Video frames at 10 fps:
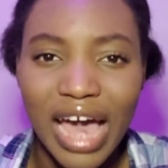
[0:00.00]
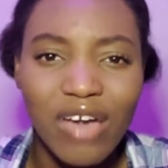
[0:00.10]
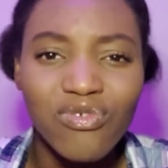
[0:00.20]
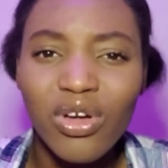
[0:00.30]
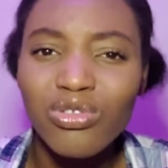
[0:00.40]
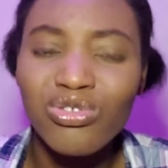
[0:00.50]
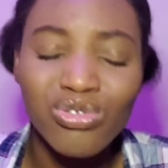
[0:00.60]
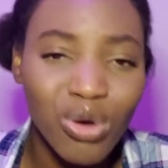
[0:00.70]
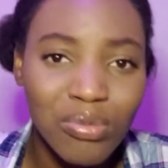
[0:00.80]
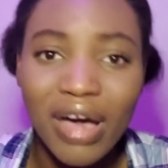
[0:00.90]
i felt
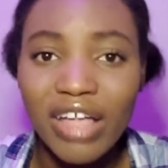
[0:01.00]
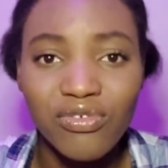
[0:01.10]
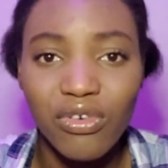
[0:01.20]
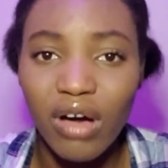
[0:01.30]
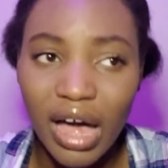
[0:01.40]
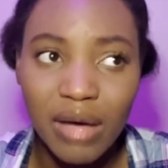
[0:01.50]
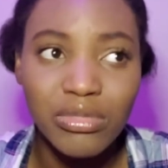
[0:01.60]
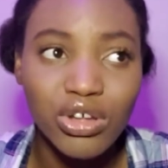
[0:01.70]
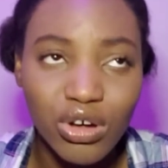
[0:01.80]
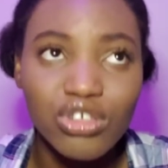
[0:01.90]
so bad for her
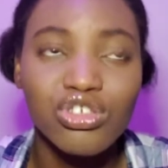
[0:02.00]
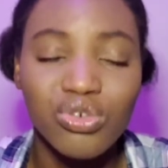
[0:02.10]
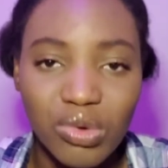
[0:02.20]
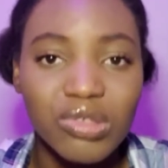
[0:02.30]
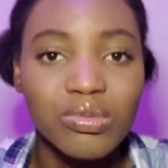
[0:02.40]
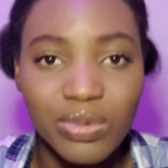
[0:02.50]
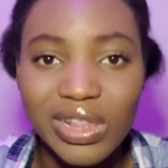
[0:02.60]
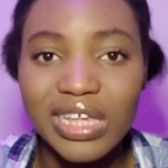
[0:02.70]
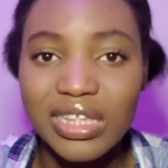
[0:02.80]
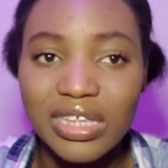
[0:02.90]
because she was
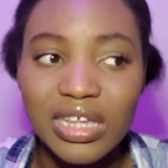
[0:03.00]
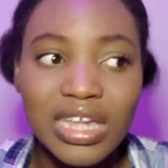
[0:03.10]
bullied